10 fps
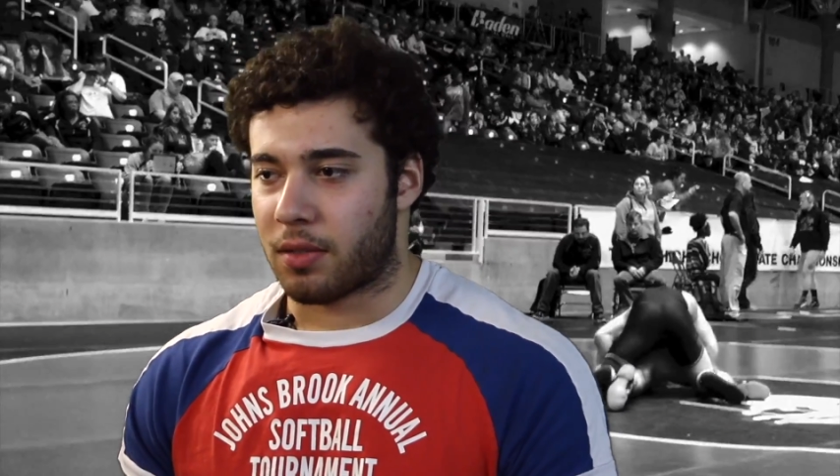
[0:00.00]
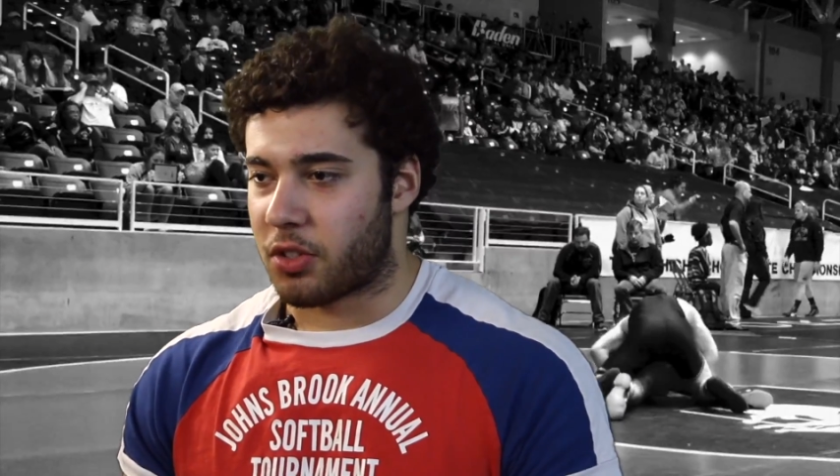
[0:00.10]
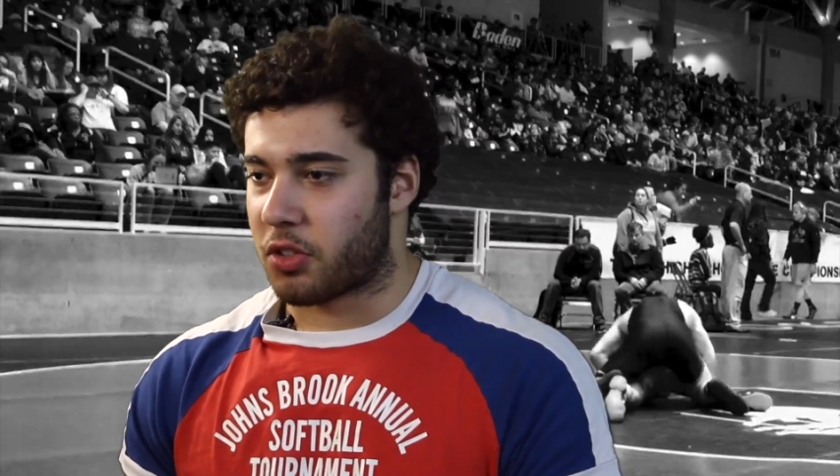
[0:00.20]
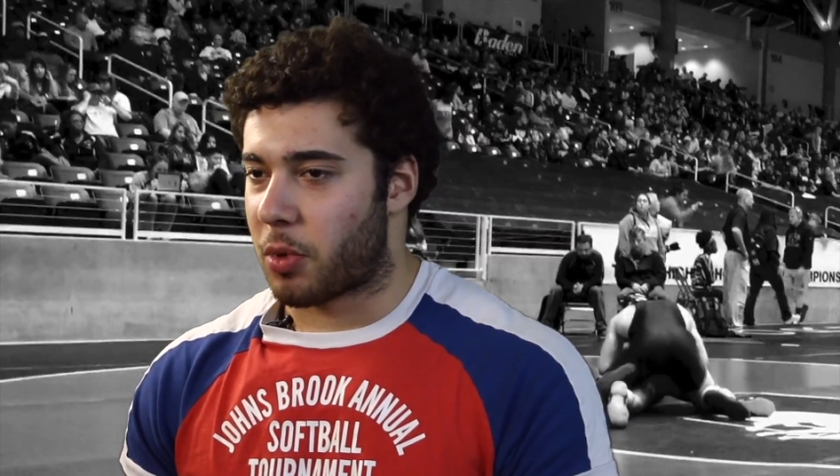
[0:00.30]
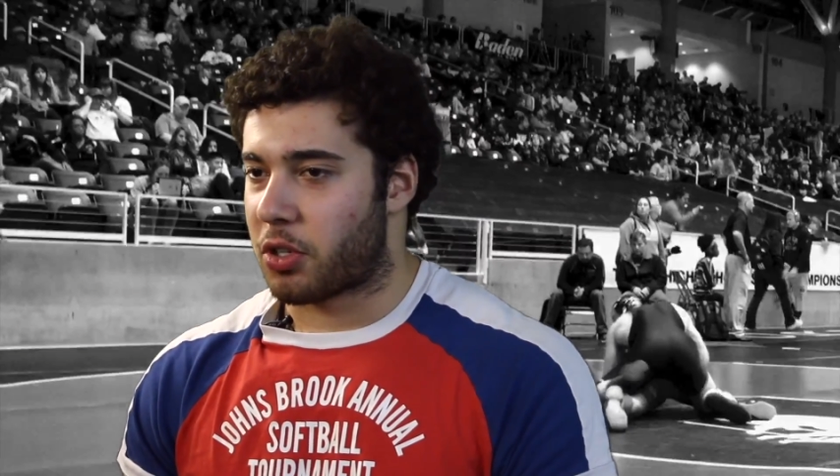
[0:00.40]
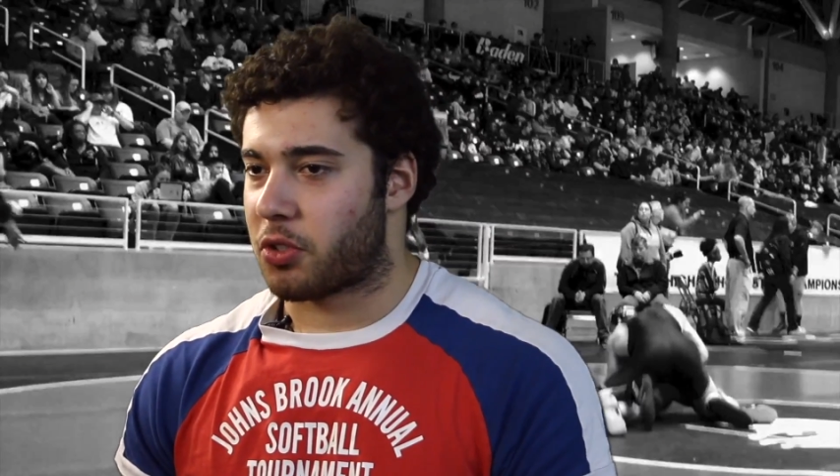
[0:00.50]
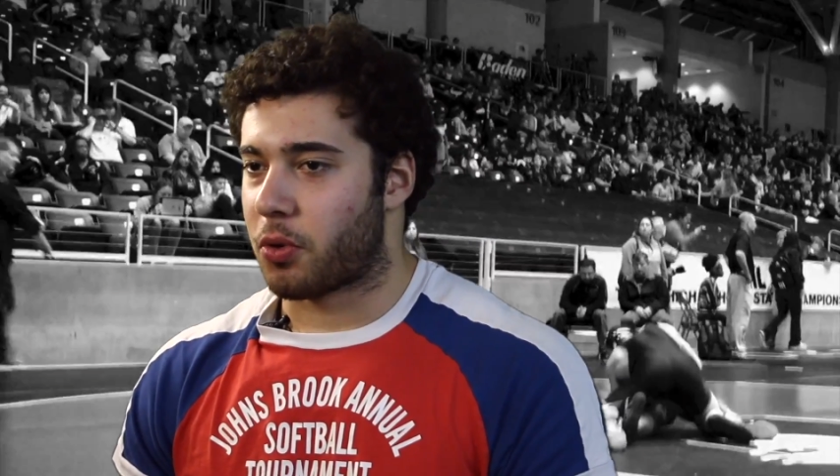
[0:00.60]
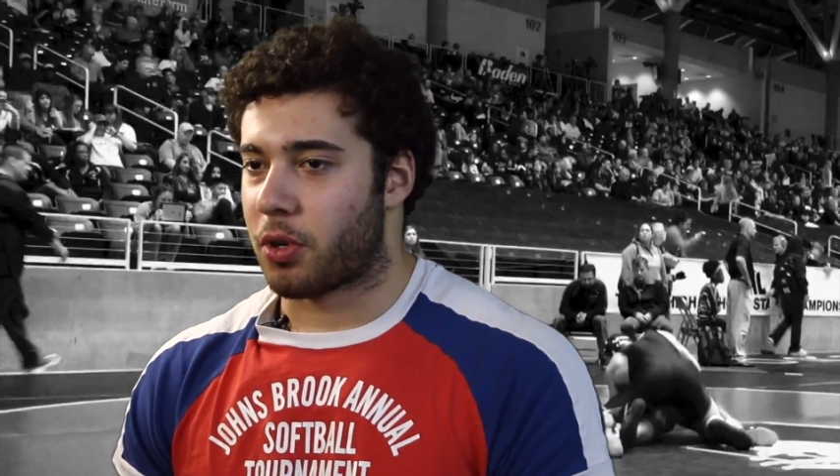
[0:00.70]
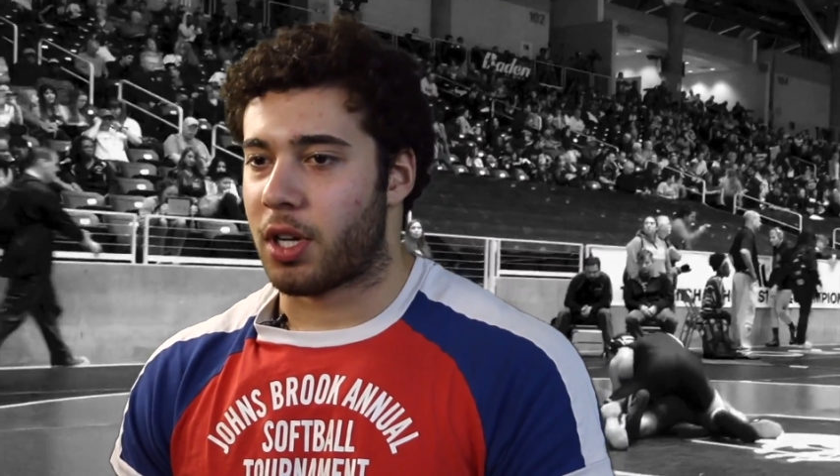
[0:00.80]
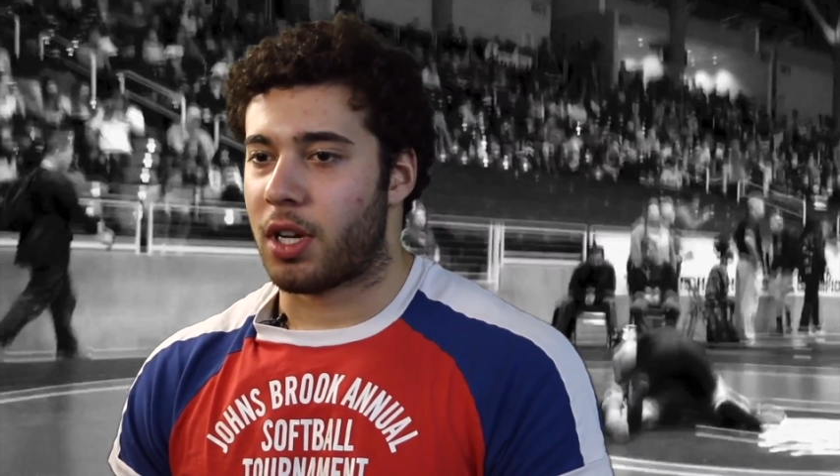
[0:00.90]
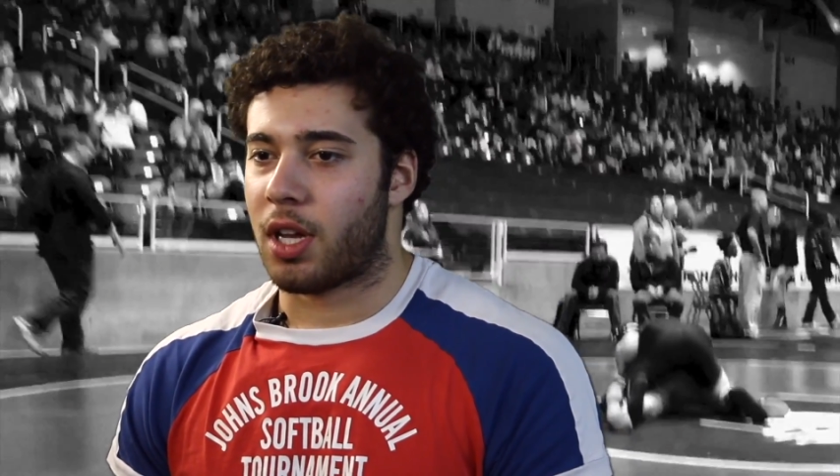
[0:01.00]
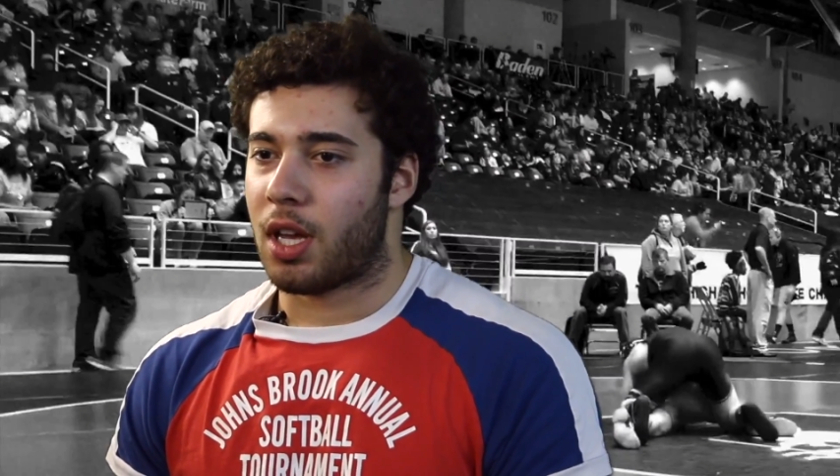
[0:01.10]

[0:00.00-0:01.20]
this is my story.